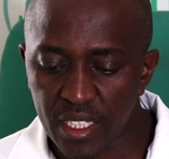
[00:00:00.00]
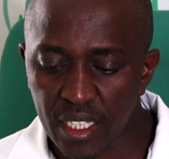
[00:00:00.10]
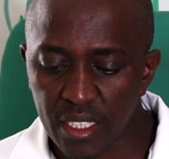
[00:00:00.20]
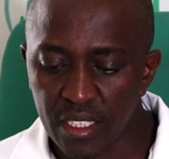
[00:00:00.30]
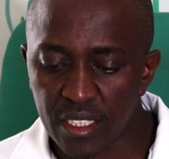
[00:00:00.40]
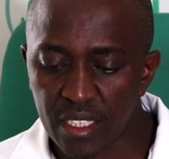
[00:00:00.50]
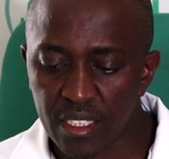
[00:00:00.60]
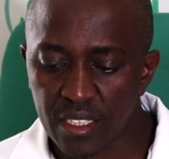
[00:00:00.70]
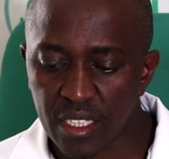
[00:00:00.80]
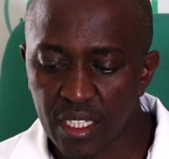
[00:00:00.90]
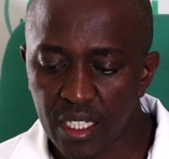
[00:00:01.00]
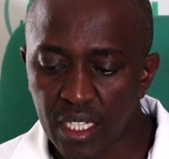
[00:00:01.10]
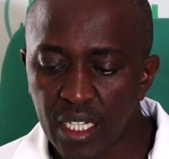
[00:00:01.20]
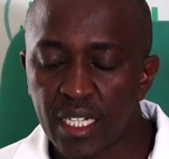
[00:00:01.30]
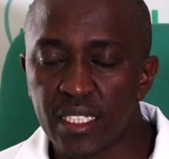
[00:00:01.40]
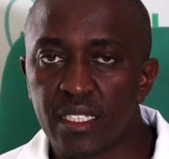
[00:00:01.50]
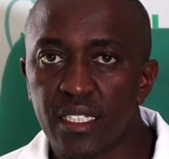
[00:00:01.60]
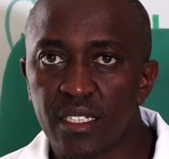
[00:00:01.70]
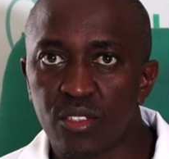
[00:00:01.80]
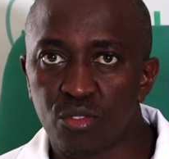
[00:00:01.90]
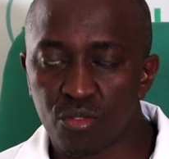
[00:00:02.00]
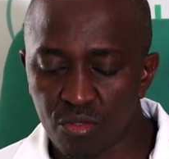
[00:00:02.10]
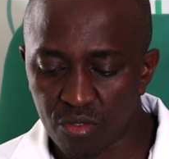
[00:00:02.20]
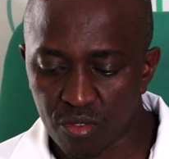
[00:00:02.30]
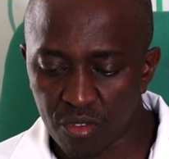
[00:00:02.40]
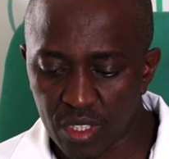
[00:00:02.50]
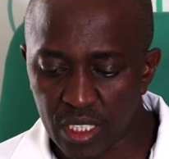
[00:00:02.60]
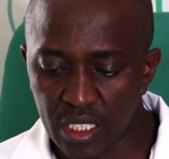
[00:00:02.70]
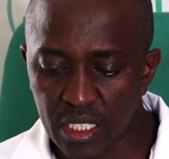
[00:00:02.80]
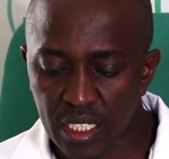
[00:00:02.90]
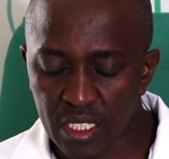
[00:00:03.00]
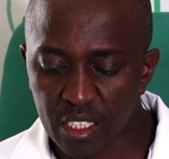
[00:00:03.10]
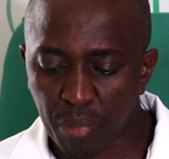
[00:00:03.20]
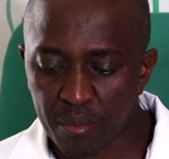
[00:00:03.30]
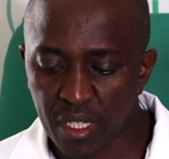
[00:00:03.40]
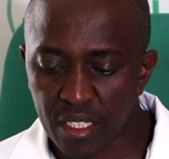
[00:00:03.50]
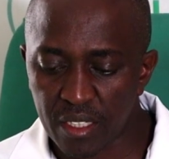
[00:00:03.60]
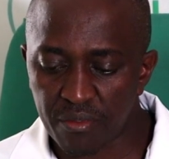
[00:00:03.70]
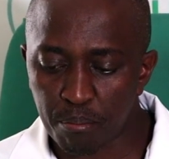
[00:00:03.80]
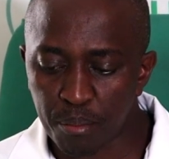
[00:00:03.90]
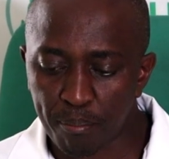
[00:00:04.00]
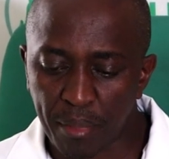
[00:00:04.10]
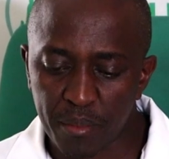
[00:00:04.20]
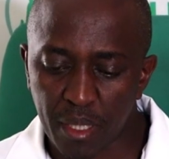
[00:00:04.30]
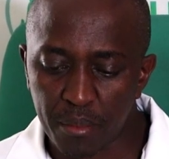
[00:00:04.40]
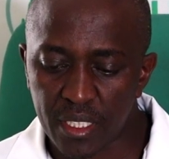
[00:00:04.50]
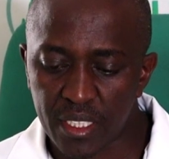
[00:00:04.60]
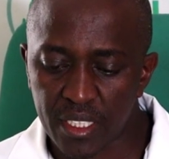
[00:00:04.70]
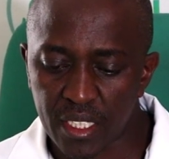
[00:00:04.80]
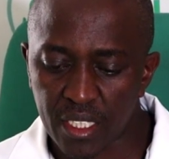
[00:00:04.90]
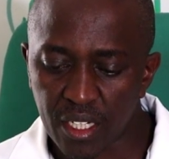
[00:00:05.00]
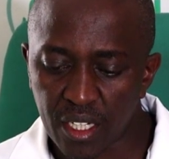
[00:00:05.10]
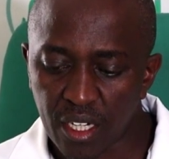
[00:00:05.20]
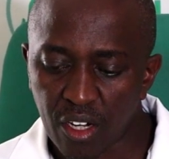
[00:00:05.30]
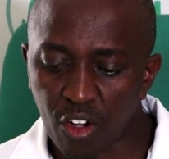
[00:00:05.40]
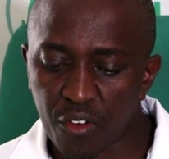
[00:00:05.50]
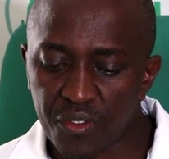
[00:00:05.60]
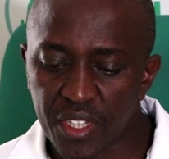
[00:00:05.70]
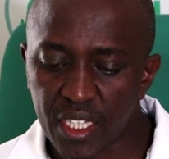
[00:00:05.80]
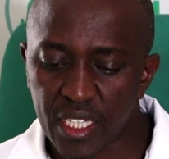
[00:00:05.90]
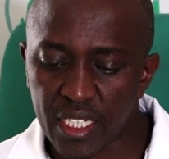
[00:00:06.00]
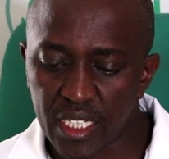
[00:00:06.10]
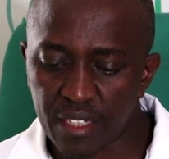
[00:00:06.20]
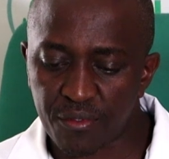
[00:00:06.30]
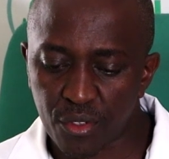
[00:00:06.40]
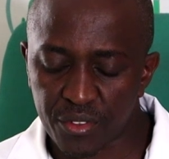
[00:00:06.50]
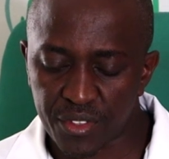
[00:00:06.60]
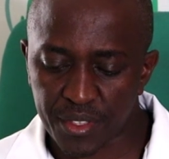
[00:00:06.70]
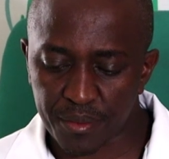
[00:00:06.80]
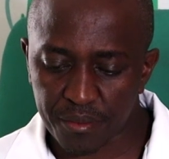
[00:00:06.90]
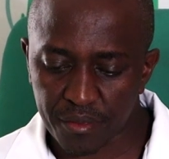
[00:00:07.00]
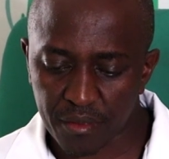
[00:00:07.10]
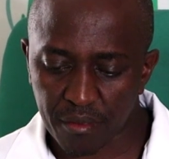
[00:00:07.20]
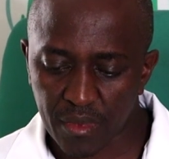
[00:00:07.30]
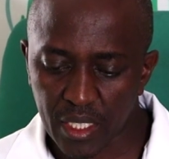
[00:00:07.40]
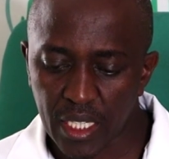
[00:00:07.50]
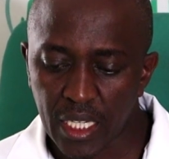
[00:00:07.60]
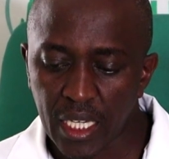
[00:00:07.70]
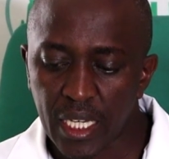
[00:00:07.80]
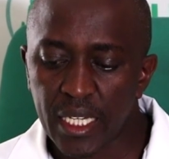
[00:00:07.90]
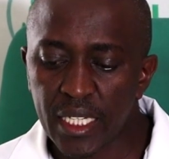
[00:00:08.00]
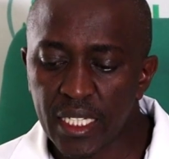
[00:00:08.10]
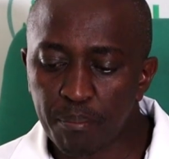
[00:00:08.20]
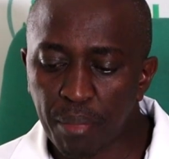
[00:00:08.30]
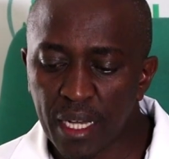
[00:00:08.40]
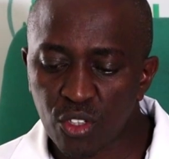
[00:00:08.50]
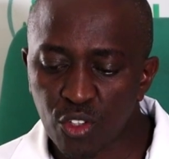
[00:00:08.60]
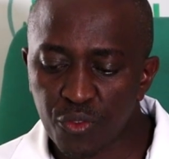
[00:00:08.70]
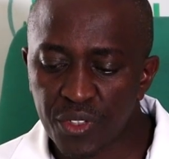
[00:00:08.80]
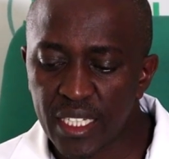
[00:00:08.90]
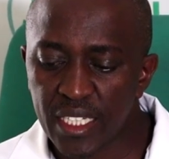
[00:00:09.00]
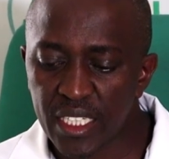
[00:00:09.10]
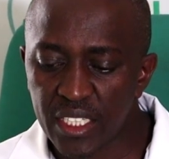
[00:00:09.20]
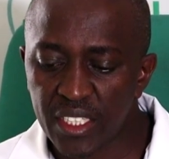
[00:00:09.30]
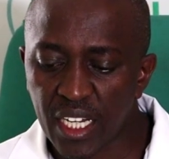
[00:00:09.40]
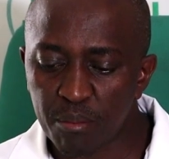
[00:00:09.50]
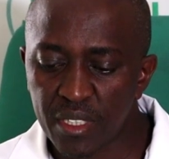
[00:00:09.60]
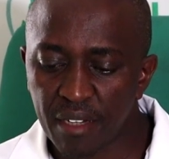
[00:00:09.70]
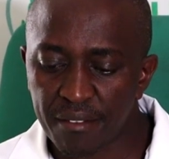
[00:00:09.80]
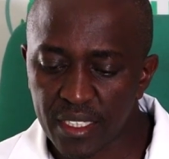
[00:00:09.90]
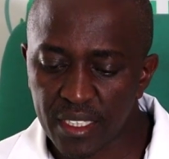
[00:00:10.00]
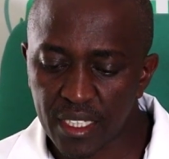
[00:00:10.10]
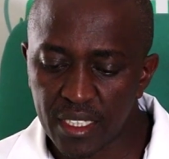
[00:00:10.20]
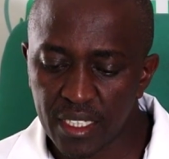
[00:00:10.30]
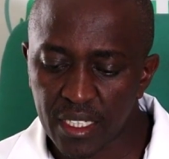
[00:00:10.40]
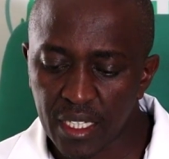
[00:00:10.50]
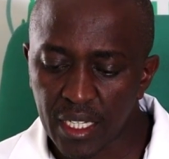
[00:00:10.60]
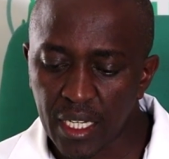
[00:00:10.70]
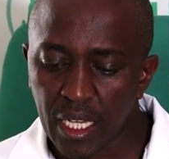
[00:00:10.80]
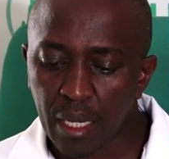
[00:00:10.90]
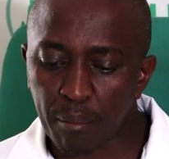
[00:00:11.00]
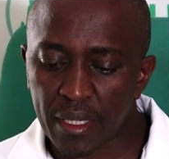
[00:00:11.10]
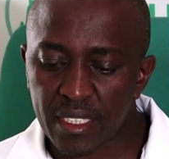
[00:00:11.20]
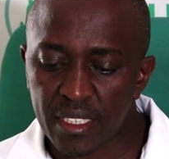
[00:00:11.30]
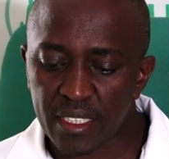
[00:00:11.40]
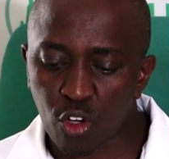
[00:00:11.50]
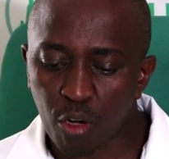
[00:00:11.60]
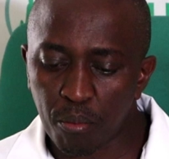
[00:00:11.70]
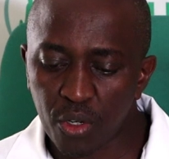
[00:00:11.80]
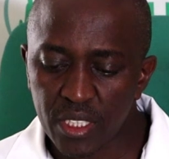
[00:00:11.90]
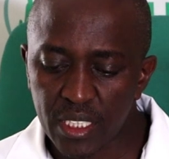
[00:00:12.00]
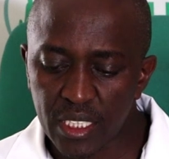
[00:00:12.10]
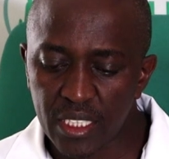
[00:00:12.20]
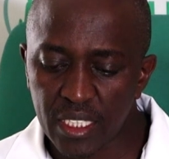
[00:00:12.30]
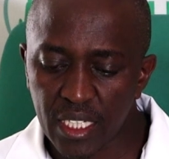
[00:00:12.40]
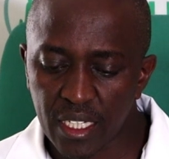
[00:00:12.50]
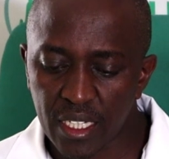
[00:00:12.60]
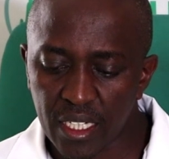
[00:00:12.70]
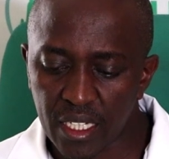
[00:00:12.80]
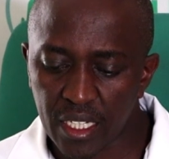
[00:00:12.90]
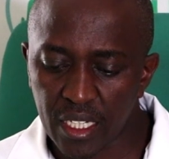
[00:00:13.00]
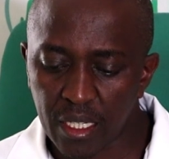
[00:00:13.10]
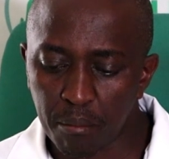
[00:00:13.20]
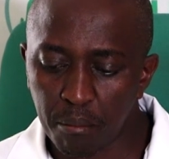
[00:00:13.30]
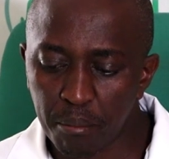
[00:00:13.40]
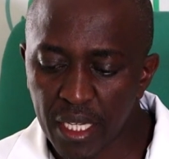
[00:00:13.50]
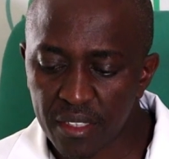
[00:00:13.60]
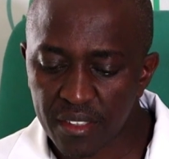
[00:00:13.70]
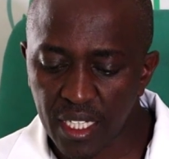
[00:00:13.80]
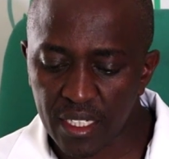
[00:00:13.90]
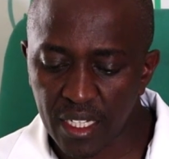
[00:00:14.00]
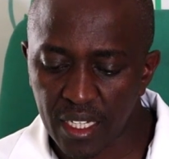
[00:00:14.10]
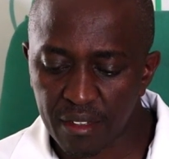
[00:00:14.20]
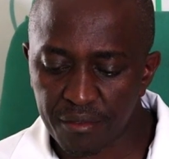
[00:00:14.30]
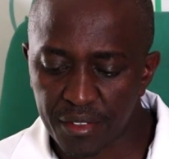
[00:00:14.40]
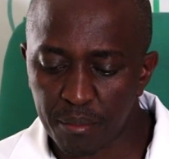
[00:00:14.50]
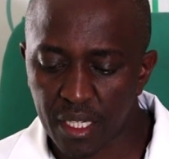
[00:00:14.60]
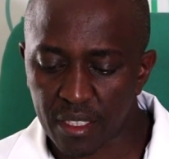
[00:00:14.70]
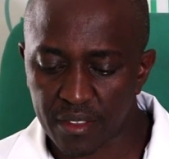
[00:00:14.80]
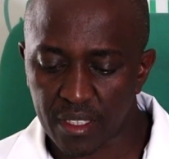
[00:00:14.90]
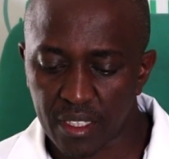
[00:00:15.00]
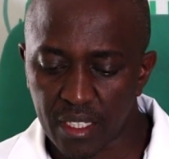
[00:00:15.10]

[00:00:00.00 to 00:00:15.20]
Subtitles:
in the kidneys, leading to increased permeability of the nephrons. Any person of any age can be affected, but it is common in males and females.